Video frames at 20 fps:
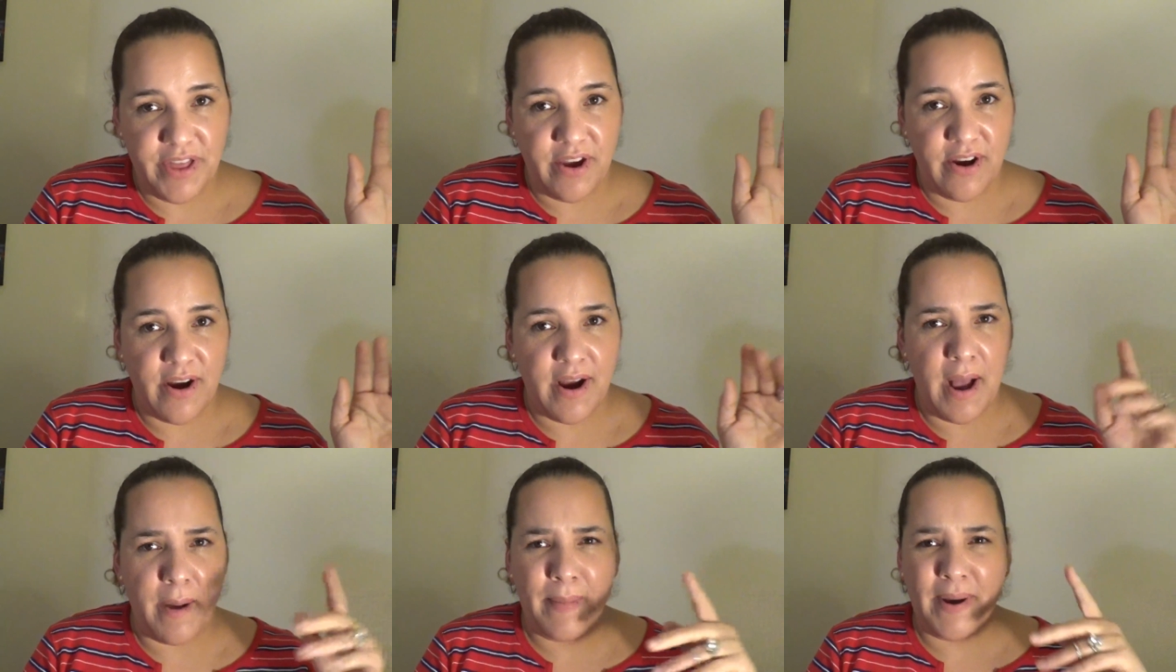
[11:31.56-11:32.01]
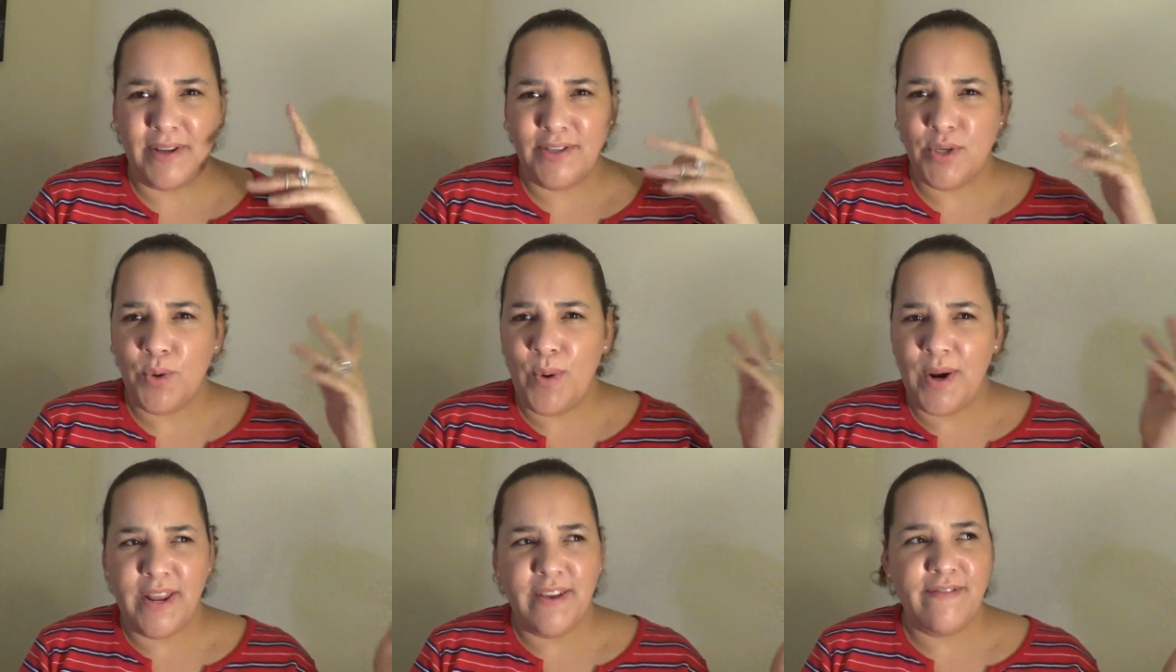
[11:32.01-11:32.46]
there, about
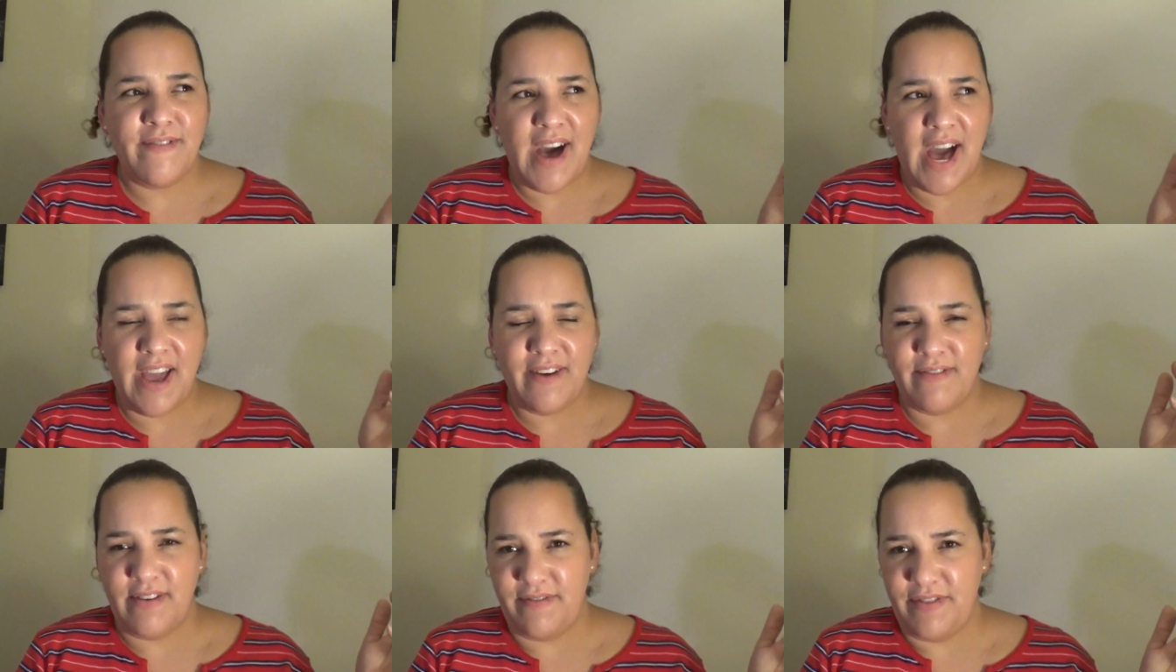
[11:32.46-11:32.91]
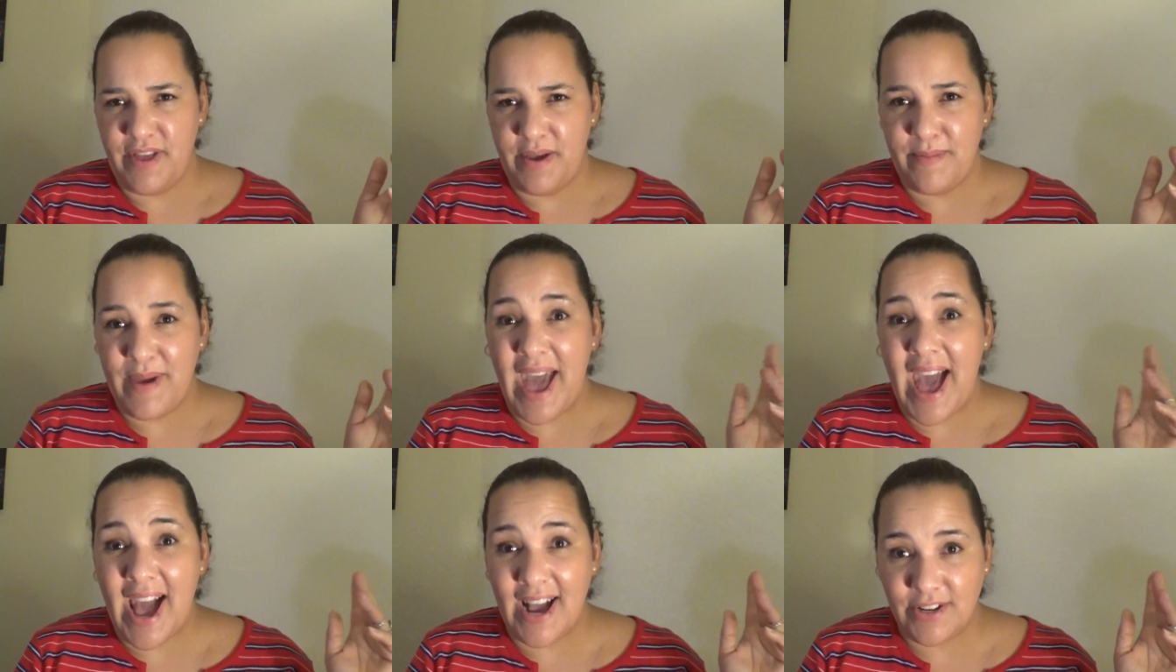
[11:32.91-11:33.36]
twenty-five of them
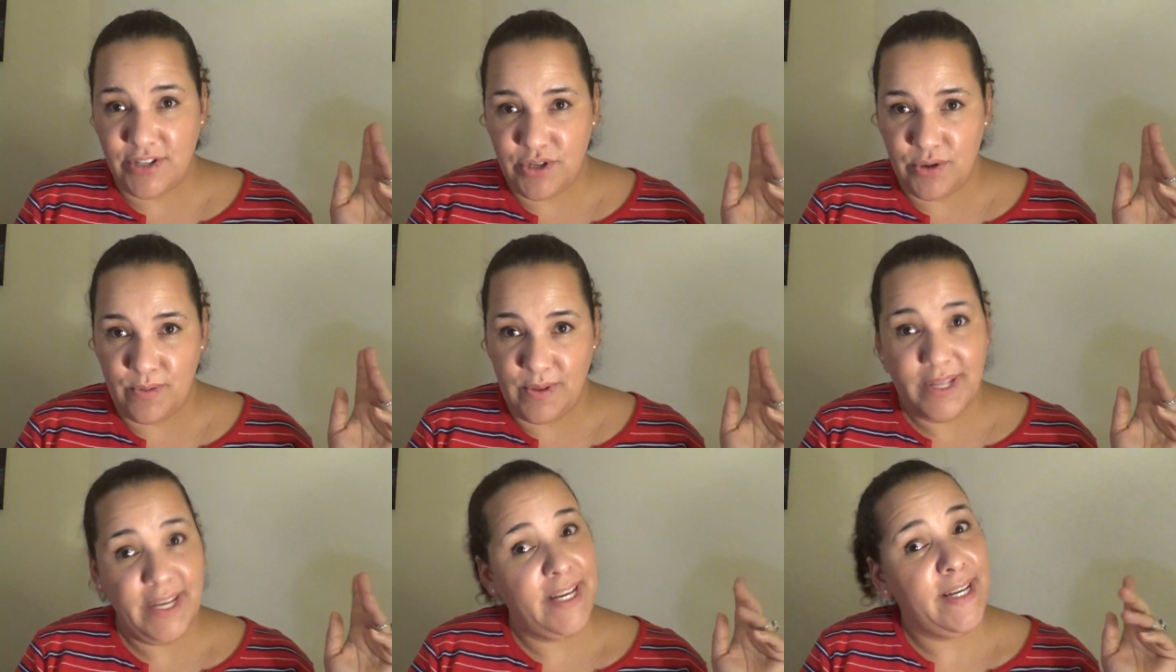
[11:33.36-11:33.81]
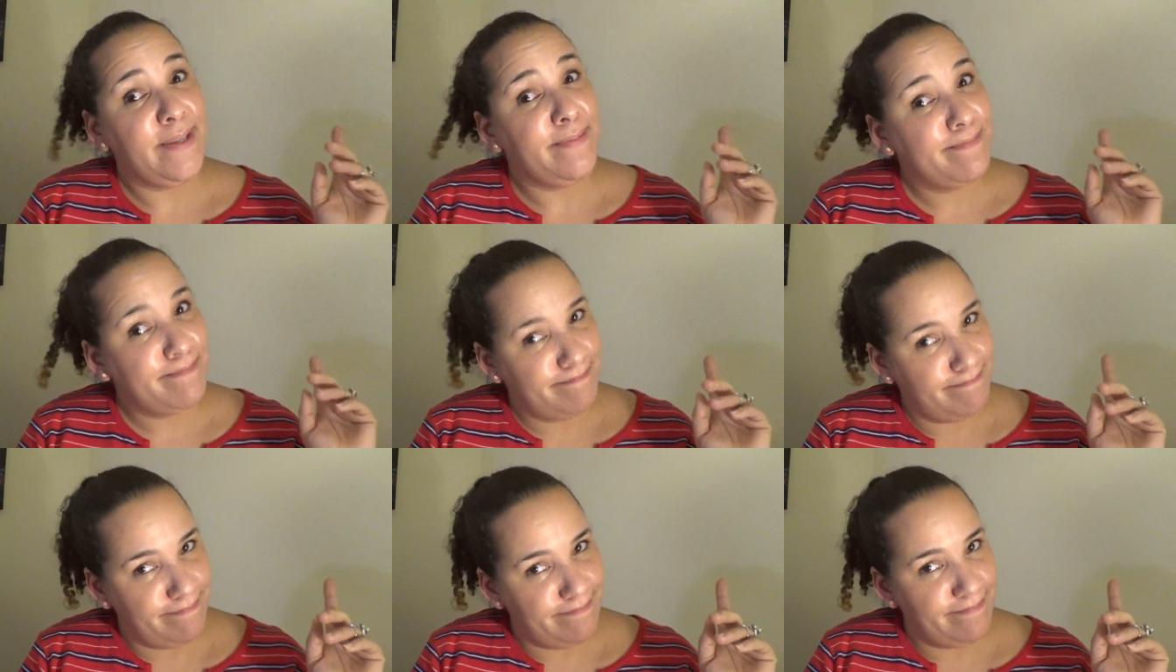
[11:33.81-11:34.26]
actually.
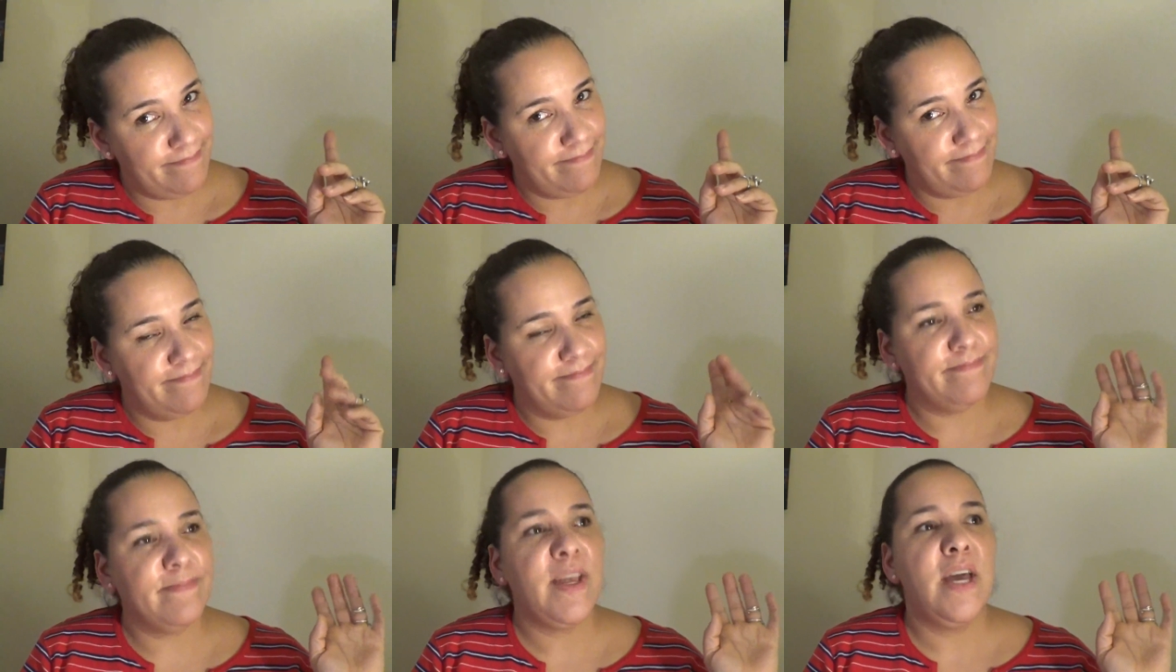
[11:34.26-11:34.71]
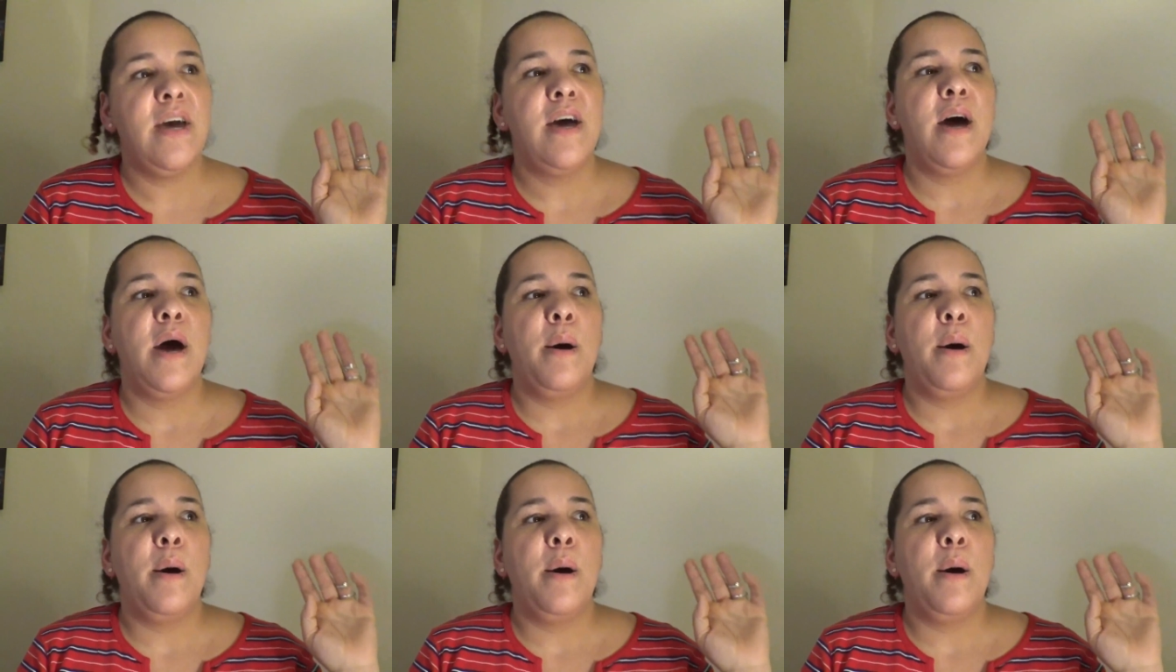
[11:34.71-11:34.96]
Mm-hmm.